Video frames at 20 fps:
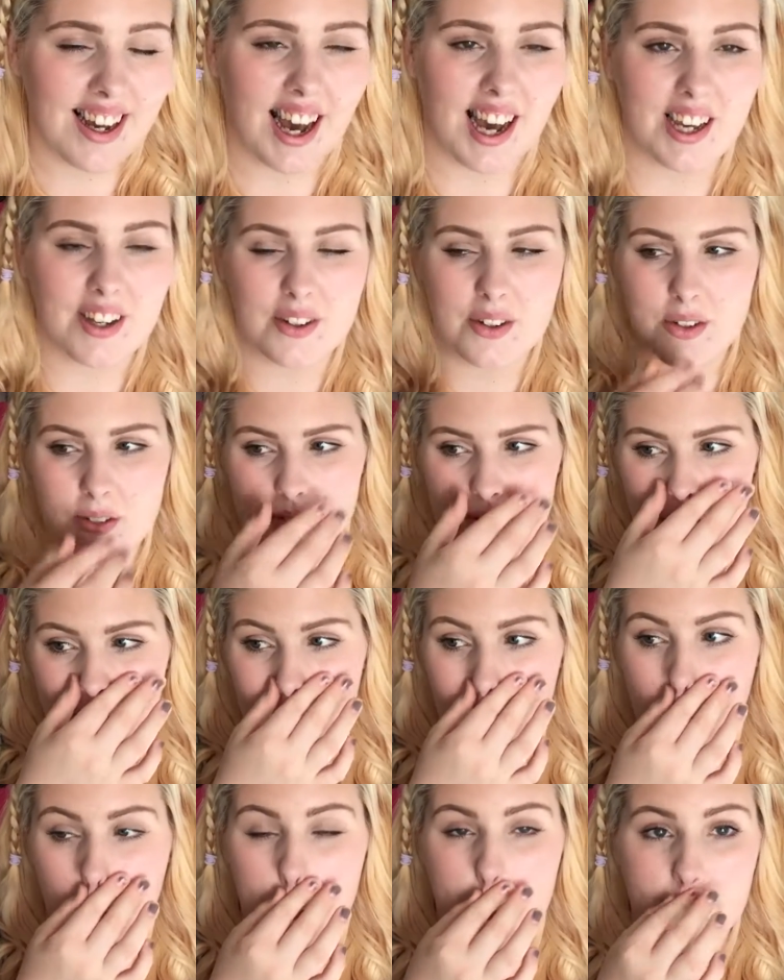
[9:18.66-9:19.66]
I
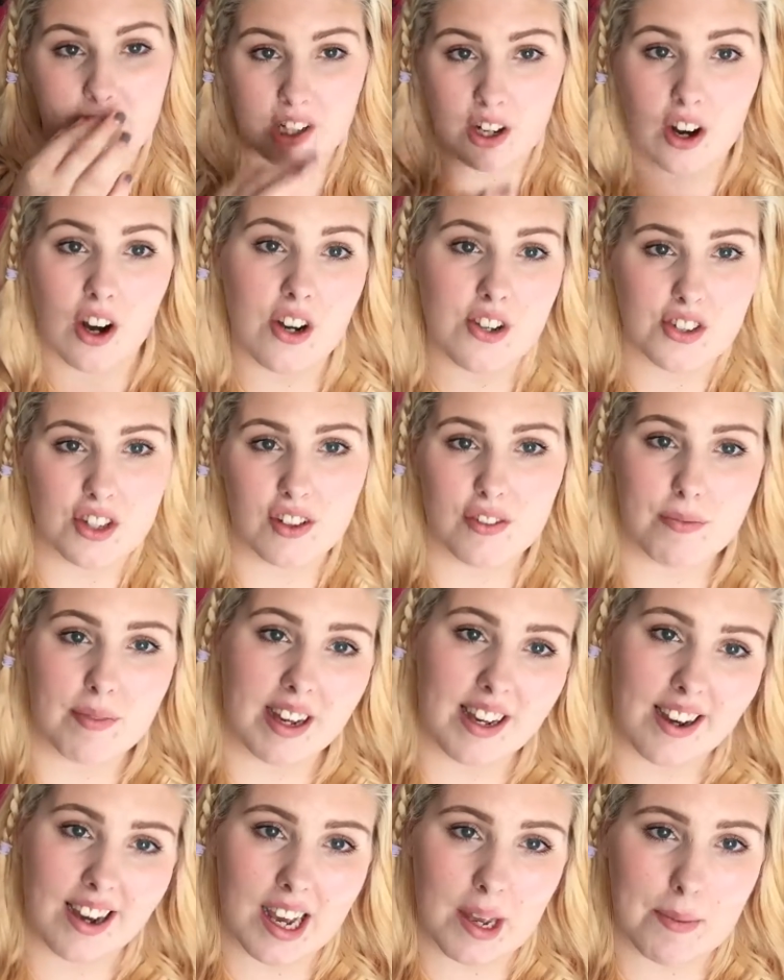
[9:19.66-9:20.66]
also, because of
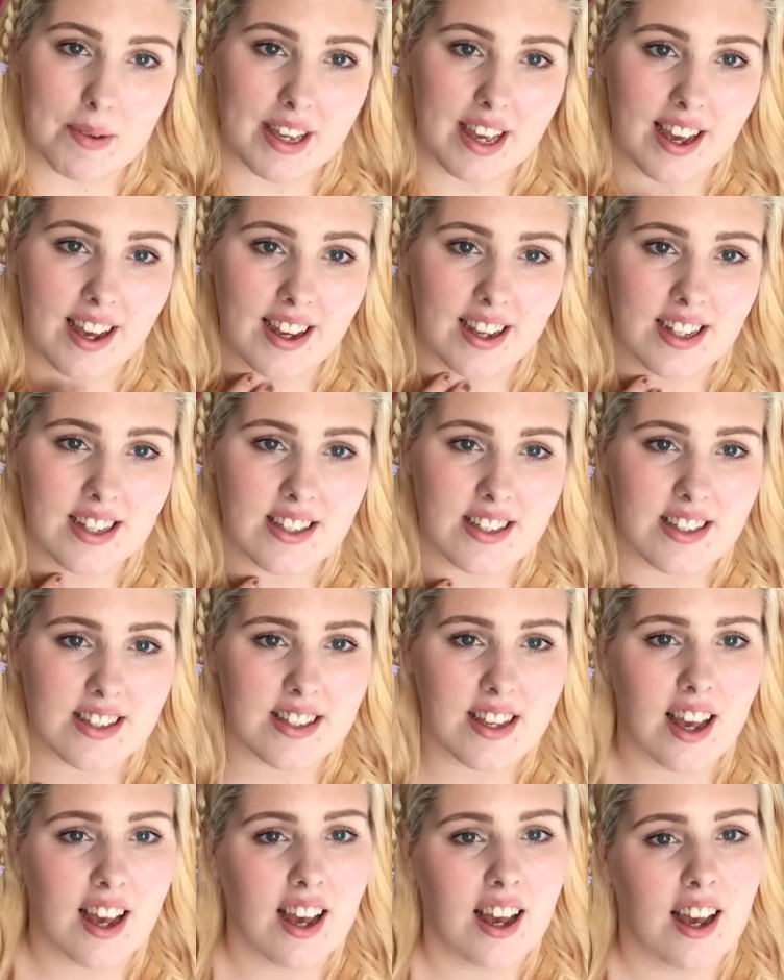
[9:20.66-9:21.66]
my
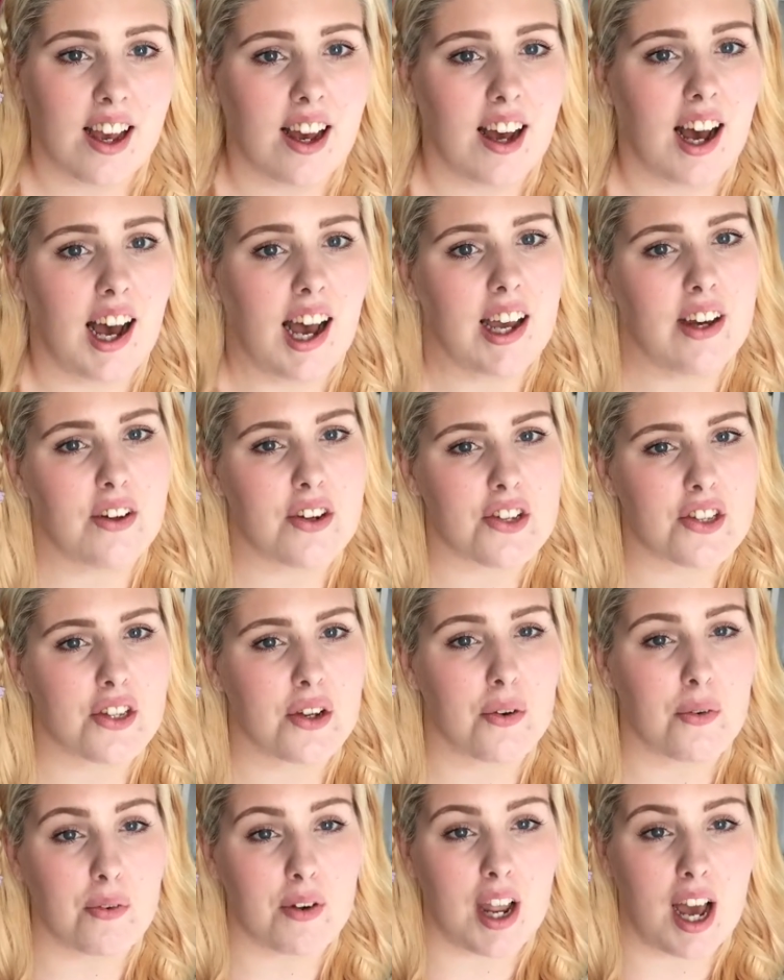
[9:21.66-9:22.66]
IBS, I
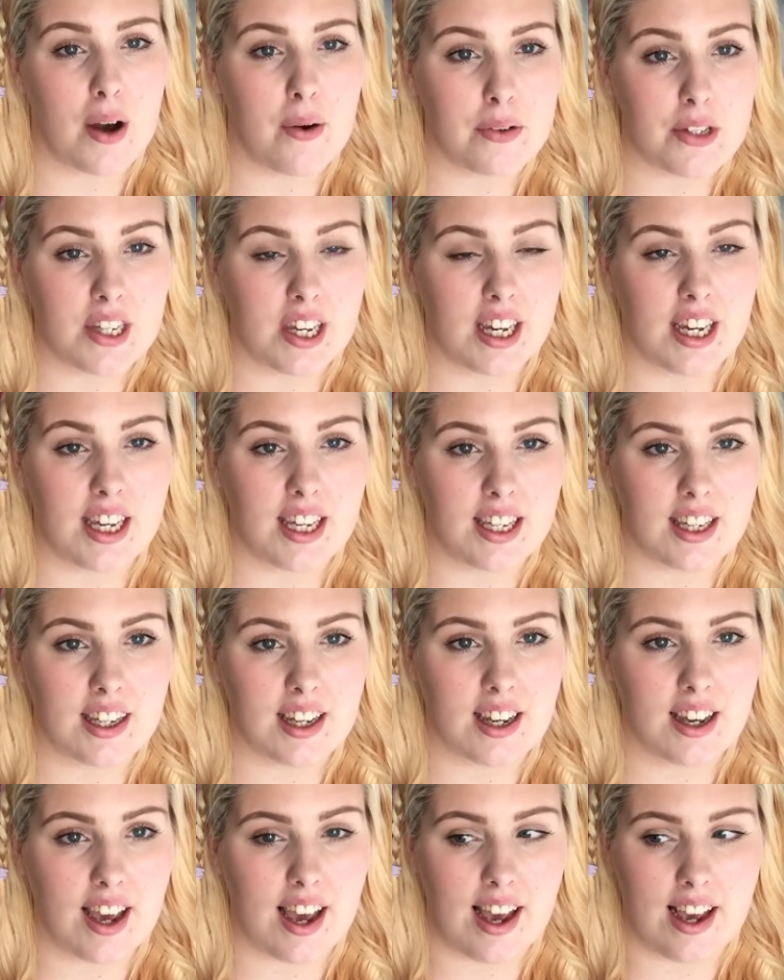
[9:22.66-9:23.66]
also now take
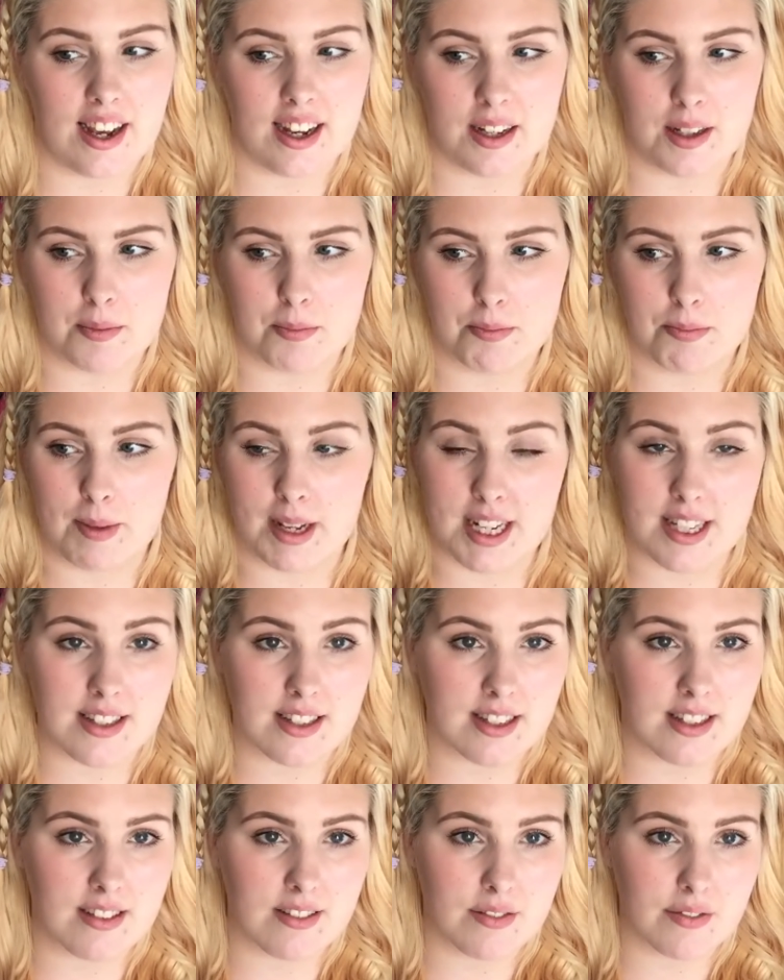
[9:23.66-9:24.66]

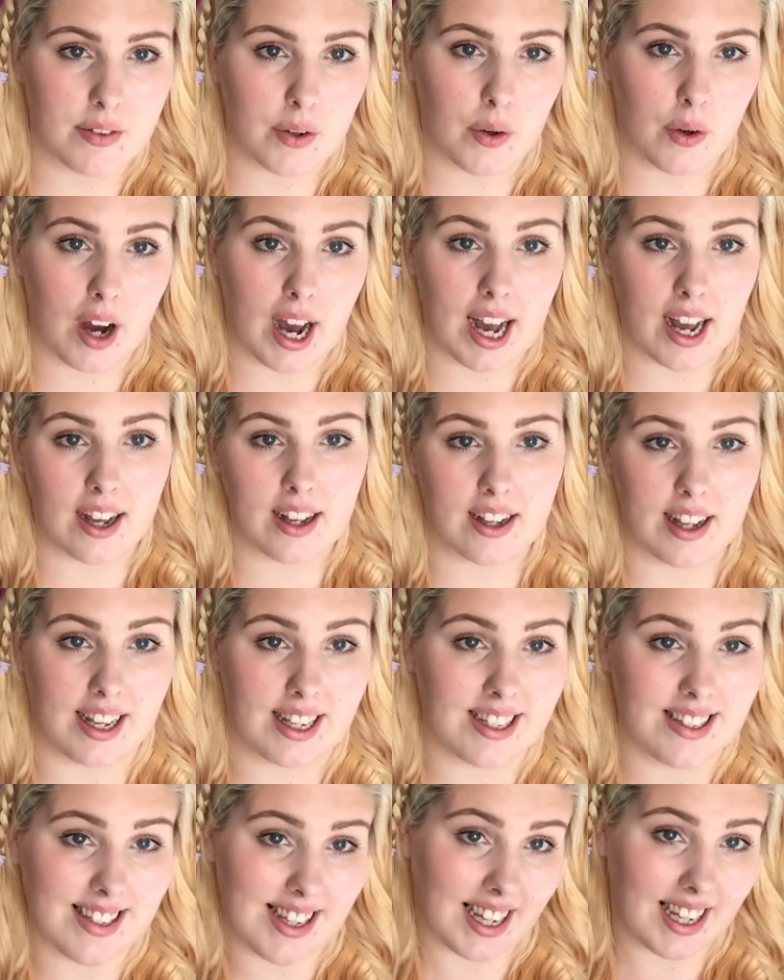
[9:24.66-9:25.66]
medicine for
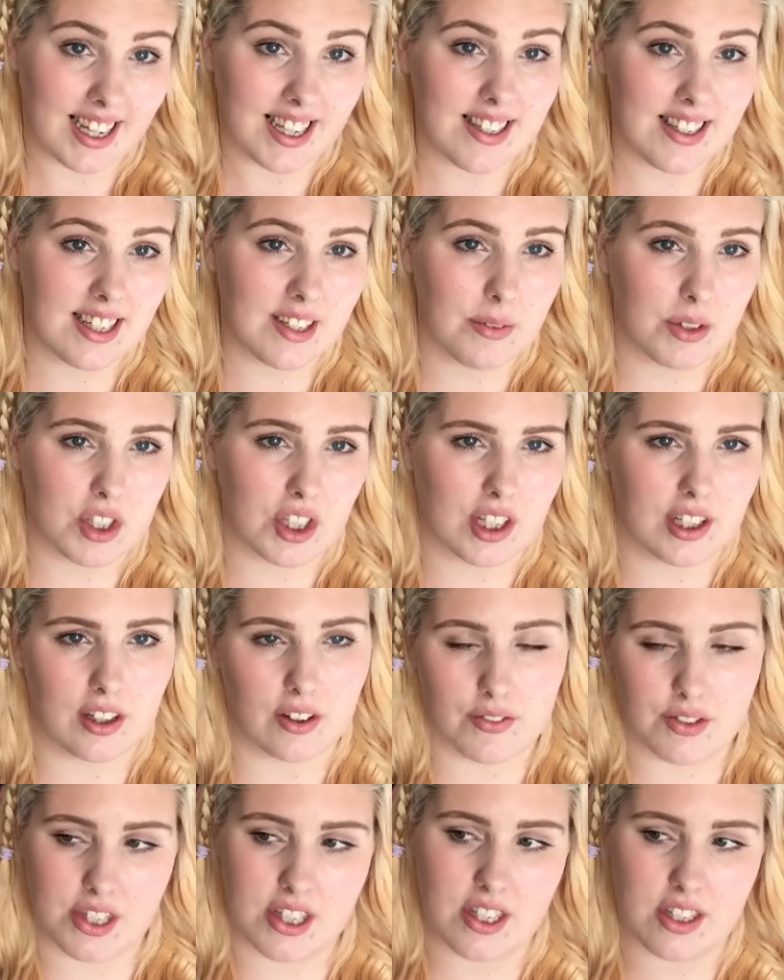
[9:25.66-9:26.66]
anxiety, which I
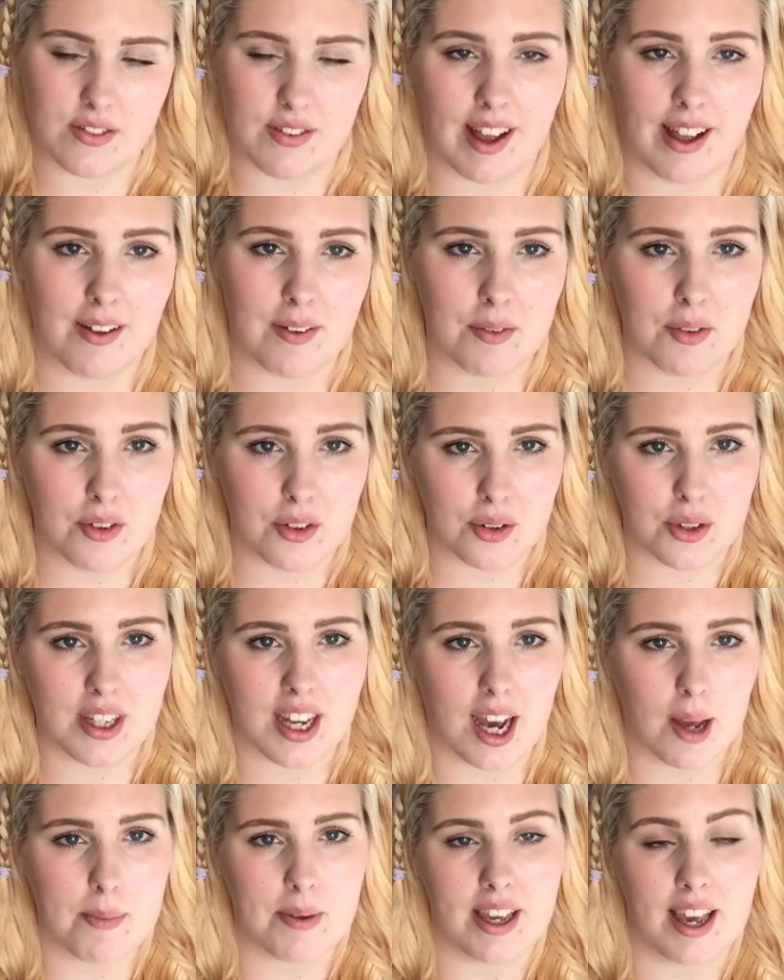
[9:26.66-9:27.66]
obviously developed through the
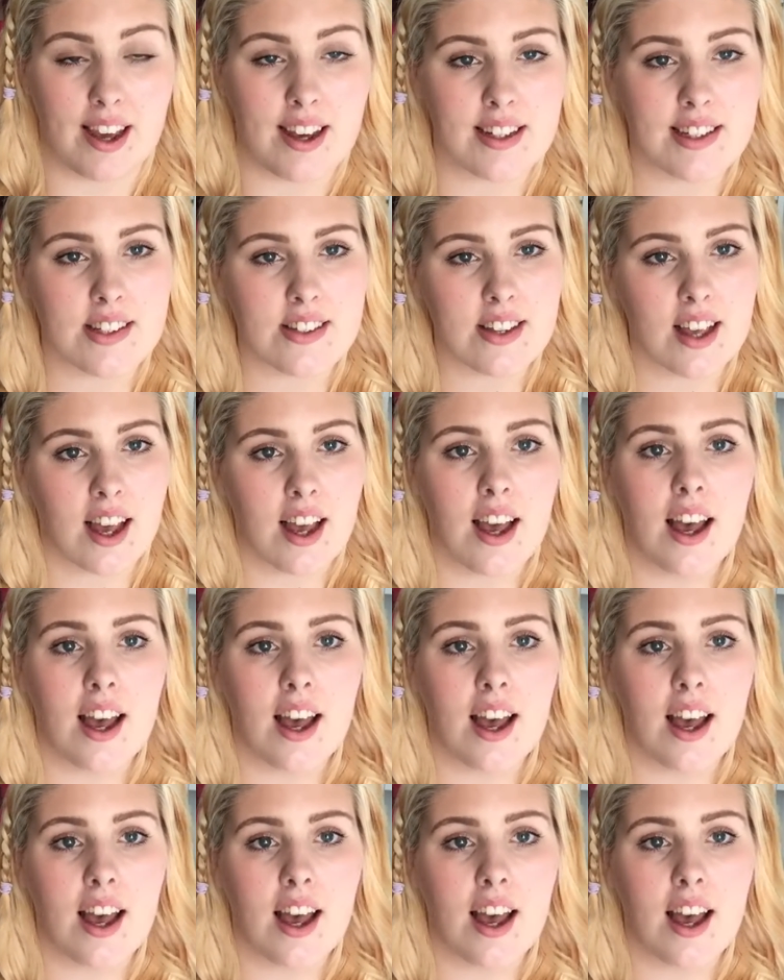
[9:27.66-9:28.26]
IBS.